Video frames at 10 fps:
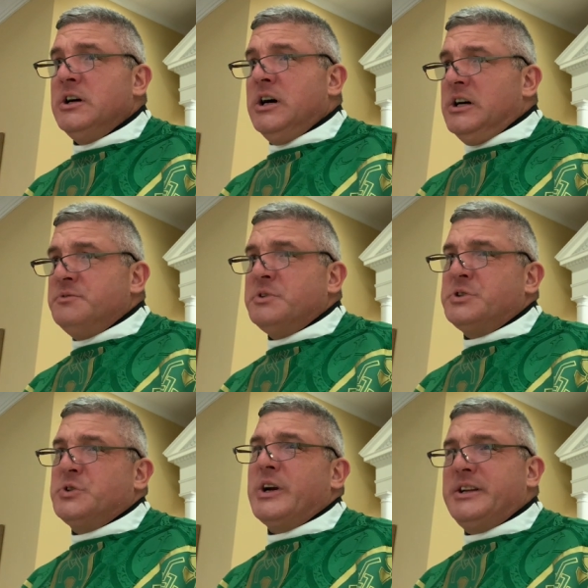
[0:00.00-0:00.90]

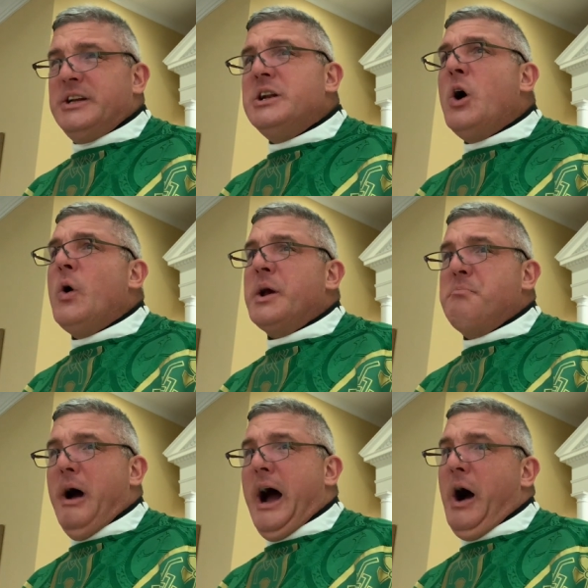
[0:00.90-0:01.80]
Unrestricted
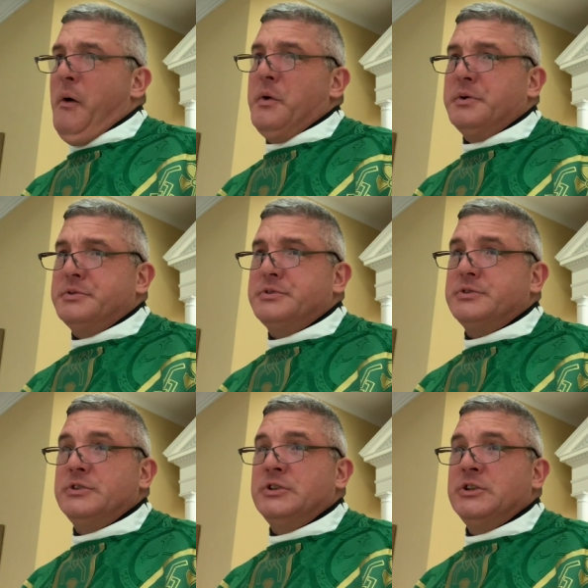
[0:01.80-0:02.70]
knowing
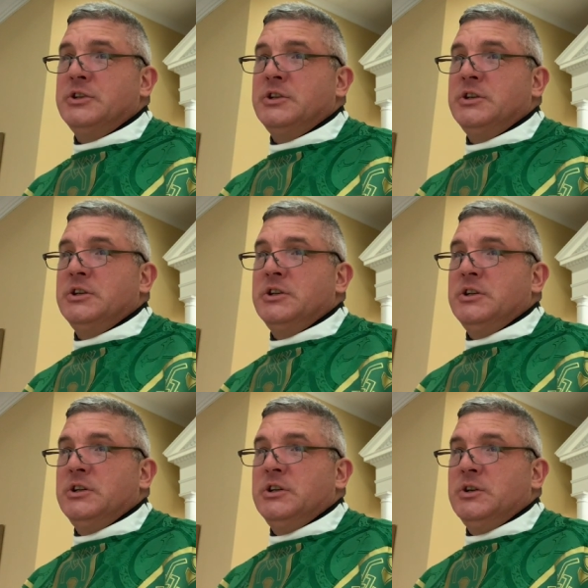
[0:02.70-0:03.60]
powers.
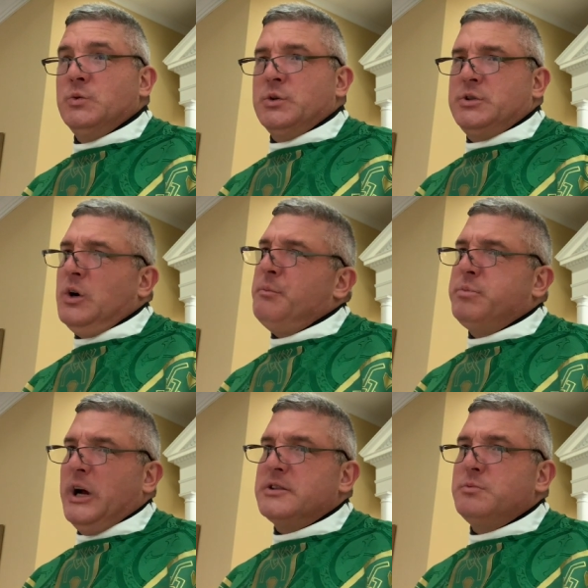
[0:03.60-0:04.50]
We're so
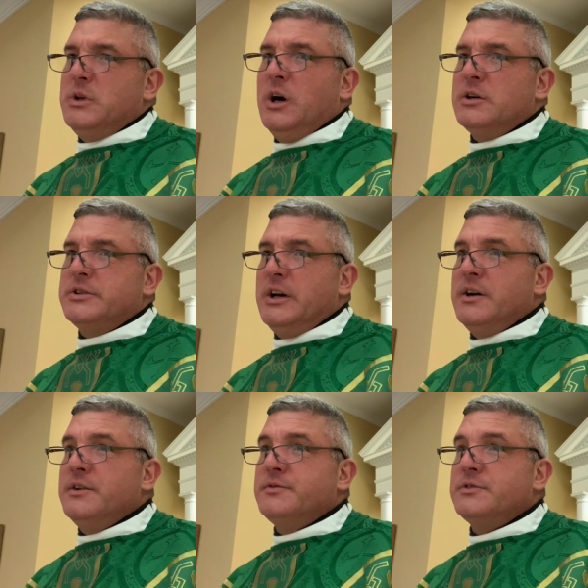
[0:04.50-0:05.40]
impressed with
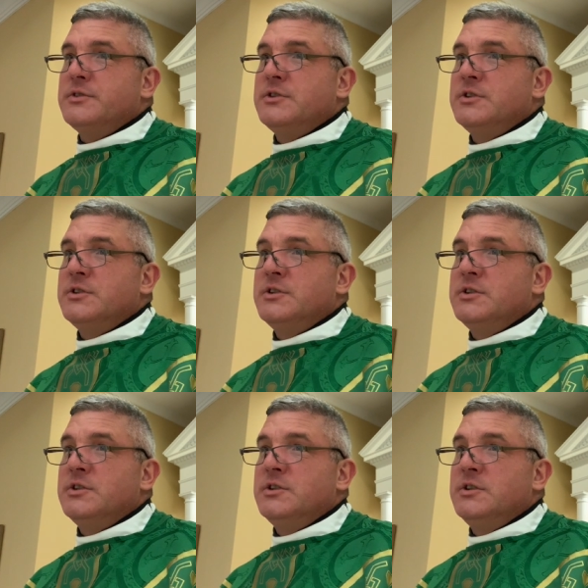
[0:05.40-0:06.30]
ourselves,
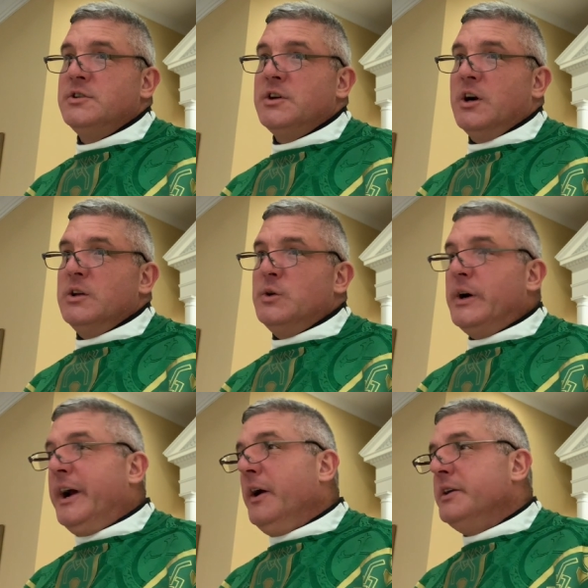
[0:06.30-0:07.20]
our little
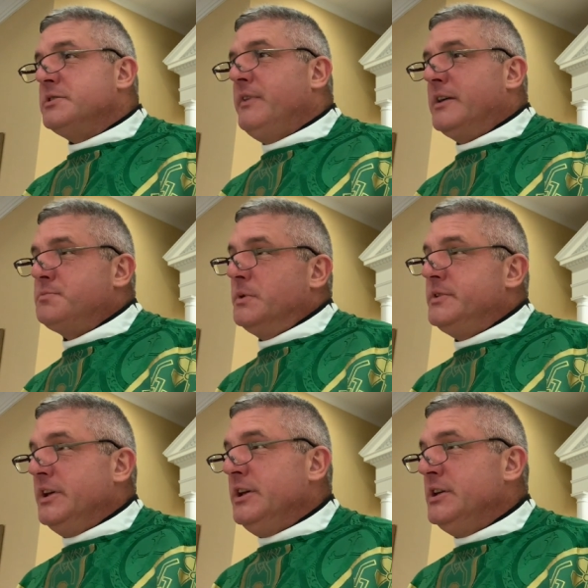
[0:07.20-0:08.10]
areas of
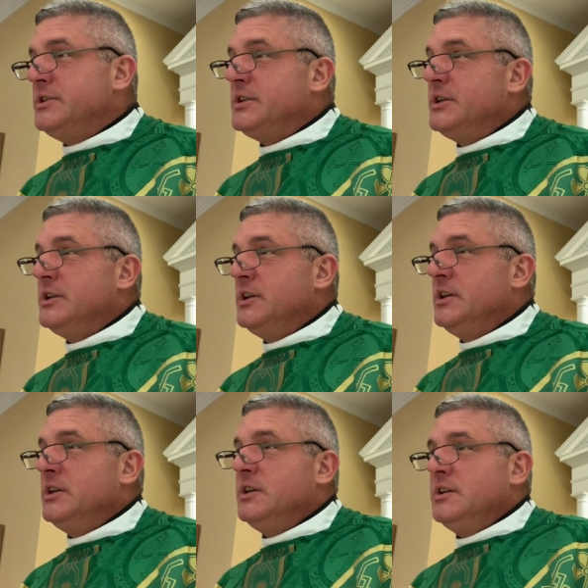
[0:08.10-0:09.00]
expertise,
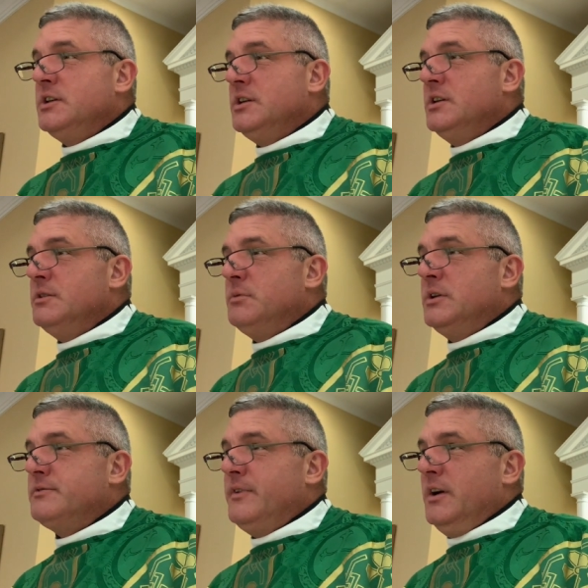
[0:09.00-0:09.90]
you know, but
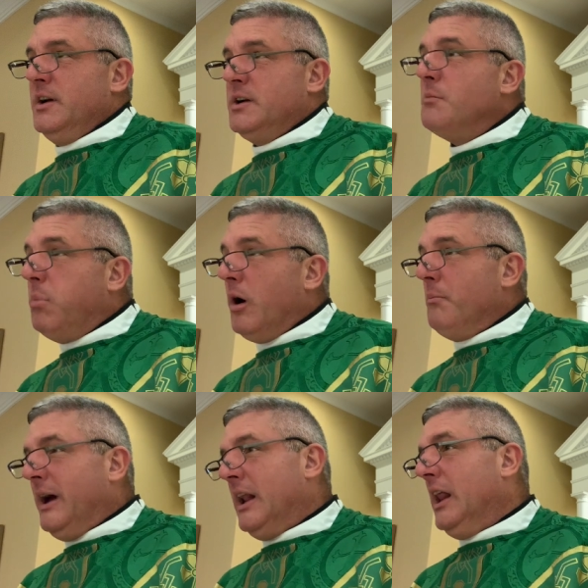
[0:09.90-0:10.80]
it's very
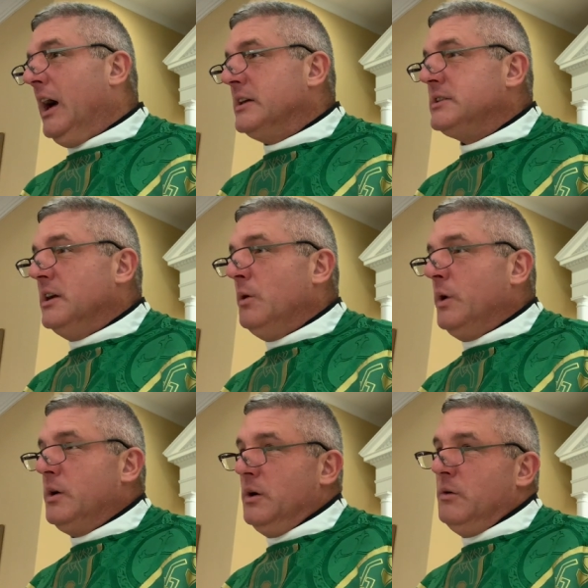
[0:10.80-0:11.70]
compartmentalized. You know,
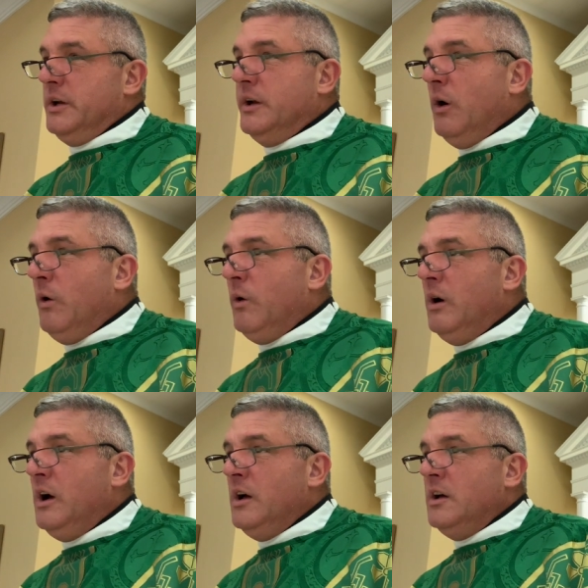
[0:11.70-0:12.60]
we can only
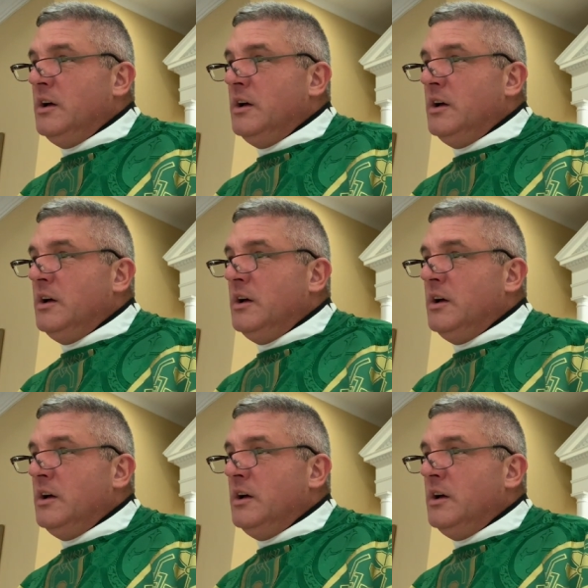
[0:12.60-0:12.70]
know